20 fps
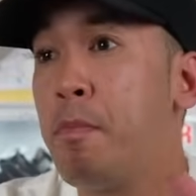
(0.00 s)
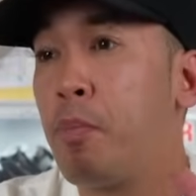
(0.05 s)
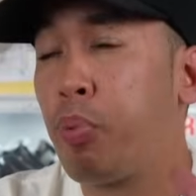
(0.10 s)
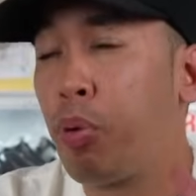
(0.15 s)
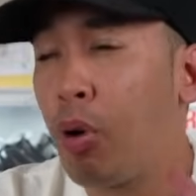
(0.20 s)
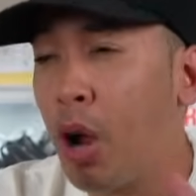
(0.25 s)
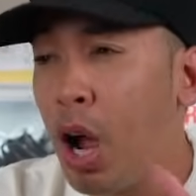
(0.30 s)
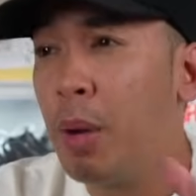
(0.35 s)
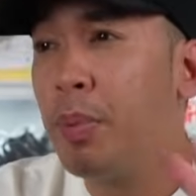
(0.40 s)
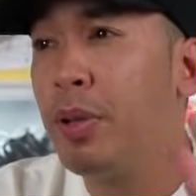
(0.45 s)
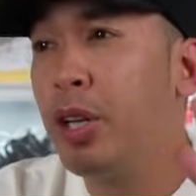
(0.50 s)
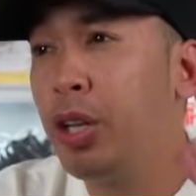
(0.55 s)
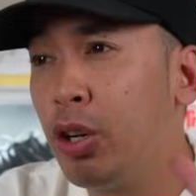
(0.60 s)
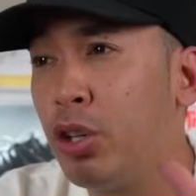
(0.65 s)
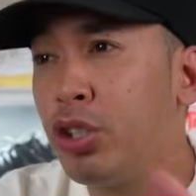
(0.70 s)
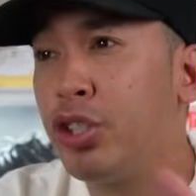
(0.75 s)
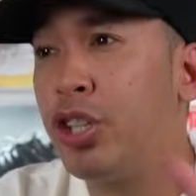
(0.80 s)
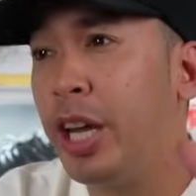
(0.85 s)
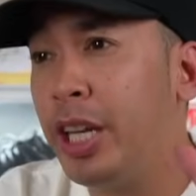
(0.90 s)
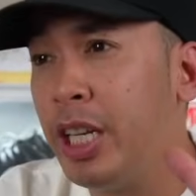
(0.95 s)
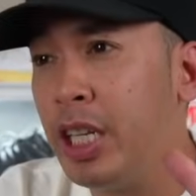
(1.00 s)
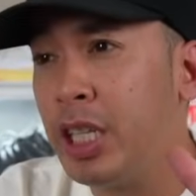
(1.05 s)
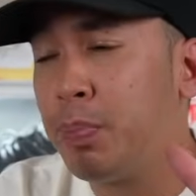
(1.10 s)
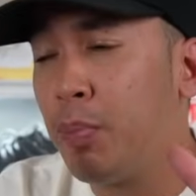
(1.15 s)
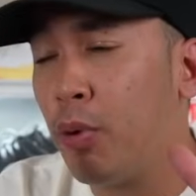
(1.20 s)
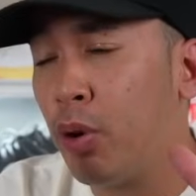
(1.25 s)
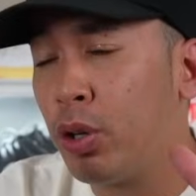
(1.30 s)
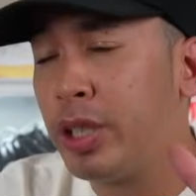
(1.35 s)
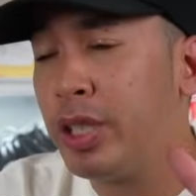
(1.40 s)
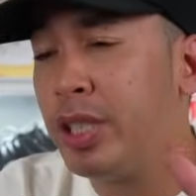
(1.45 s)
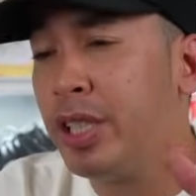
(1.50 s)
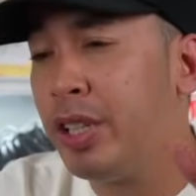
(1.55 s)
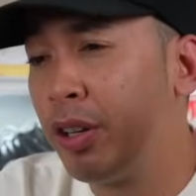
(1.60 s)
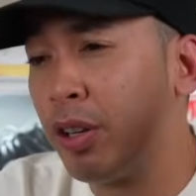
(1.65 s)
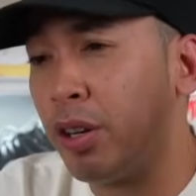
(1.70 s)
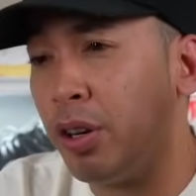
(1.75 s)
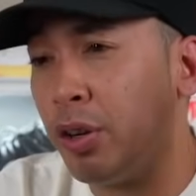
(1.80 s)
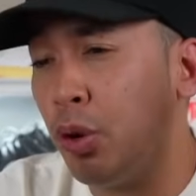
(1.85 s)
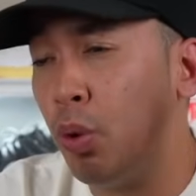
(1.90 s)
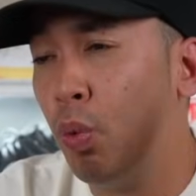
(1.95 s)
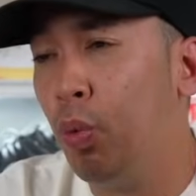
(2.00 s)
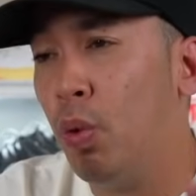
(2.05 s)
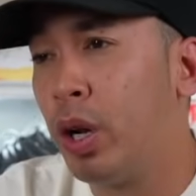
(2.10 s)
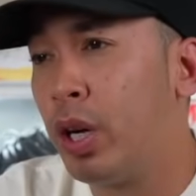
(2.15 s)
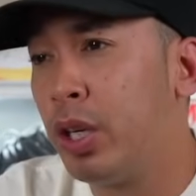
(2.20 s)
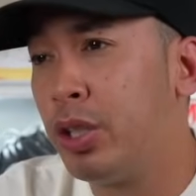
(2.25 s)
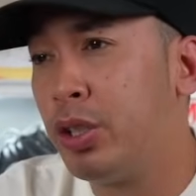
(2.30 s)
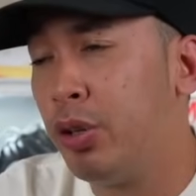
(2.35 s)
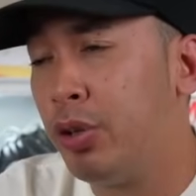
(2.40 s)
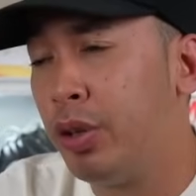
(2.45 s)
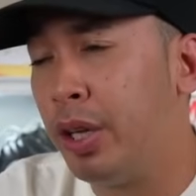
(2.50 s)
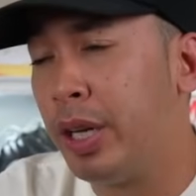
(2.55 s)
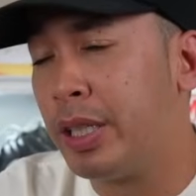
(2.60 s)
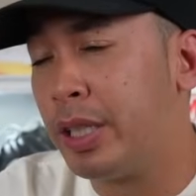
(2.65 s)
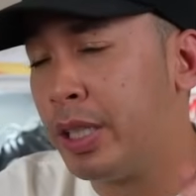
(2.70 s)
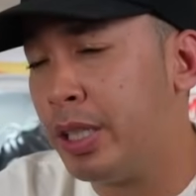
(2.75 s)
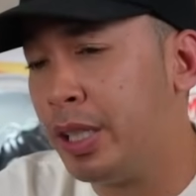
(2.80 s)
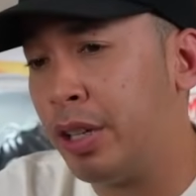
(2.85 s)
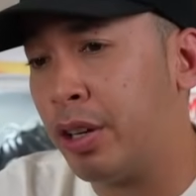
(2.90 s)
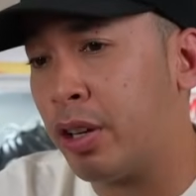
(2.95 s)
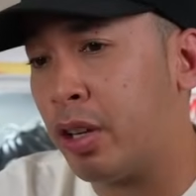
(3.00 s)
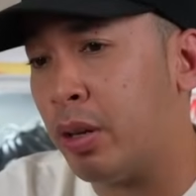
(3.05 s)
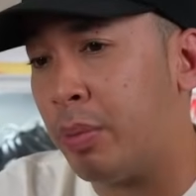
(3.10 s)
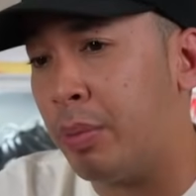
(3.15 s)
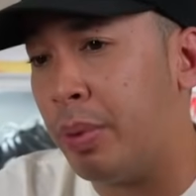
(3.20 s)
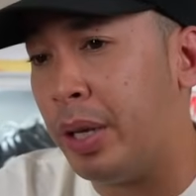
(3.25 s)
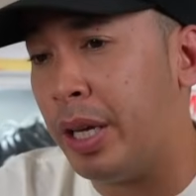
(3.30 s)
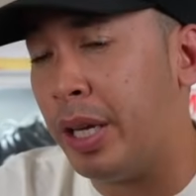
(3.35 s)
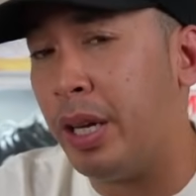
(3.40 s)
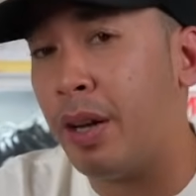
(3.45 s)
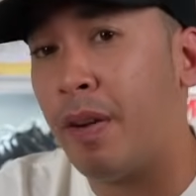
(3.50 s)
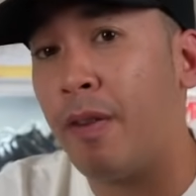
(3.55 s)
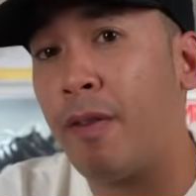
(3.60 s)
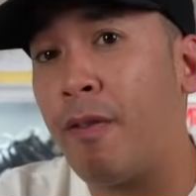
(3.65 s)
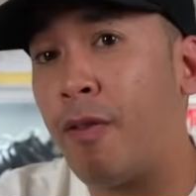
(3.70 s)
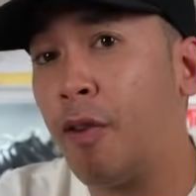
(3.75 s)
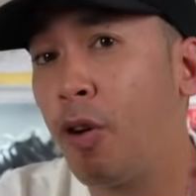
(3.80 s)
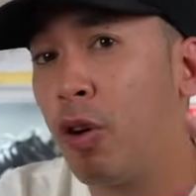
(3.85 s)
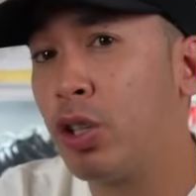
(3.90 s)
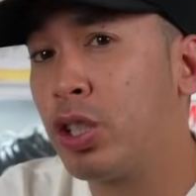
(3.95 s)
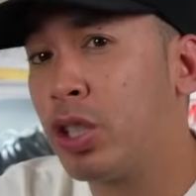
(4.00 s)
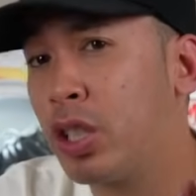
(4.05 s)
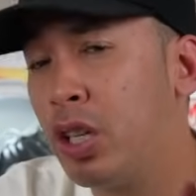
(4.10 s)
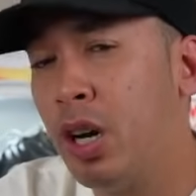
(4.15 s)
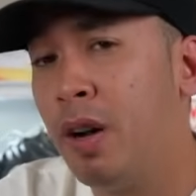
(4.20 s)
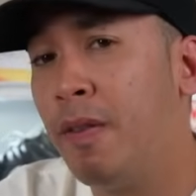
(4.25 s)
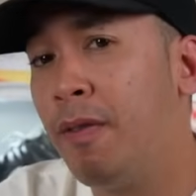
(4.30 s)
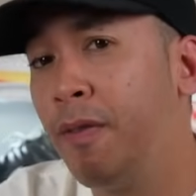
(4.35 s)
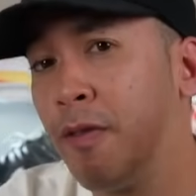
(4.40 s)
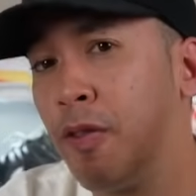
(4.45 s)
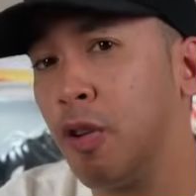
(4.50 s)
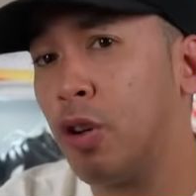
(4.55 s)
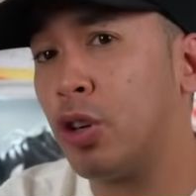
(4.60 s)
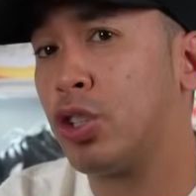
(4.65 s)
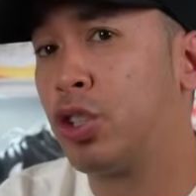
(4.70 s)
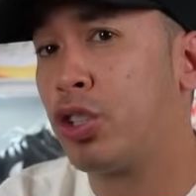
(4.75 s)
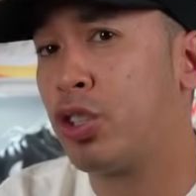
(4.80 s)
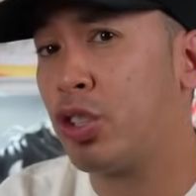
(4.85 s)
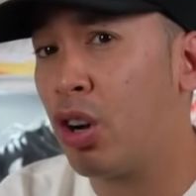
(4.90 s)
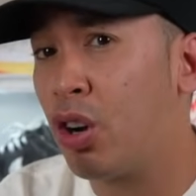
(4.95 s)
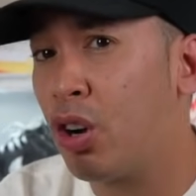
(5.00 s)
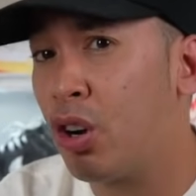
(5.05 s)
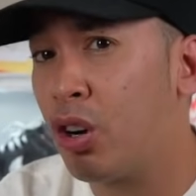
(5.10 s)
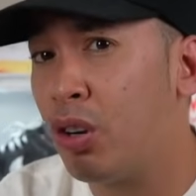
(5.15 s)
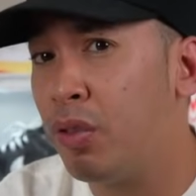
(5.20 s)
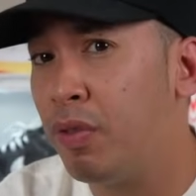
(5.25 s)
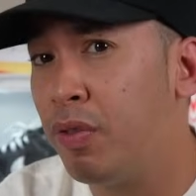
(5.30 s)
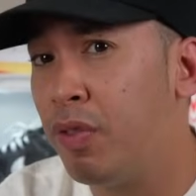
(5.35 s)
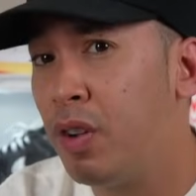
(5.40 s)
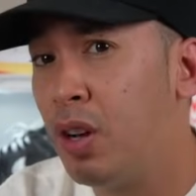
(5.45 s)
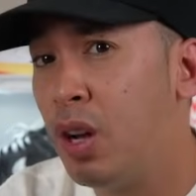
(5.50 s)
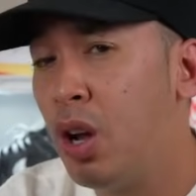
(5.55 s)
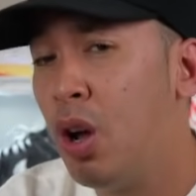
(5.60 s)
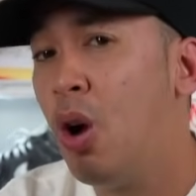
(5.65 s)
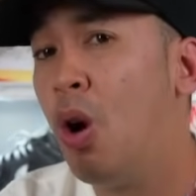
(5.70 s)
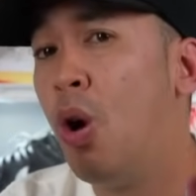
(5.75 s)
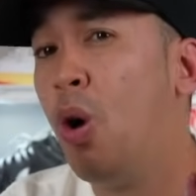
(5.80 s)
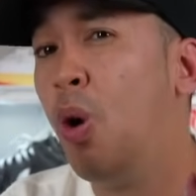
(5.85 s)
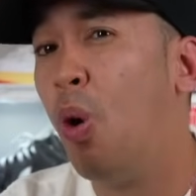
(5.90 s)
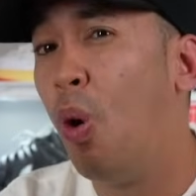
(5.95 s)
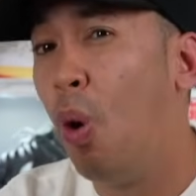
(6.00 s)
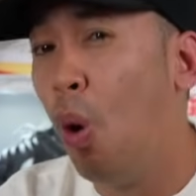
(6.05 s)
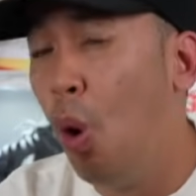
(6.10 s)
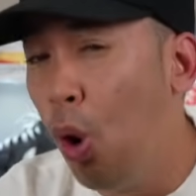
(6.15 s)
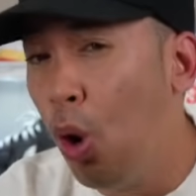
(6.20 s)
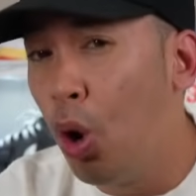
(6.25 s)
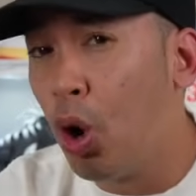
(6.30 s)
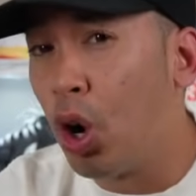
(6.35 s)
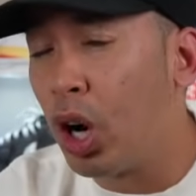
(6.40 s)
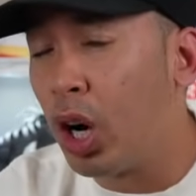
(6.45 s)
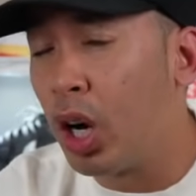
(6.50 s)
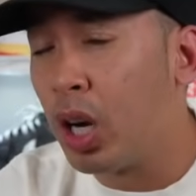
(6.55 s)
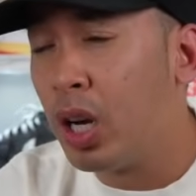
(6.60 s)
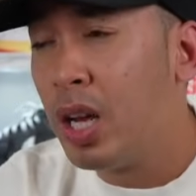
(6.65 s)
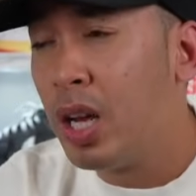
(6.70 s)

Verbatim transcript: probably your J D Sports is either gonna do one or two things. It's either gonna be first come, first serve, or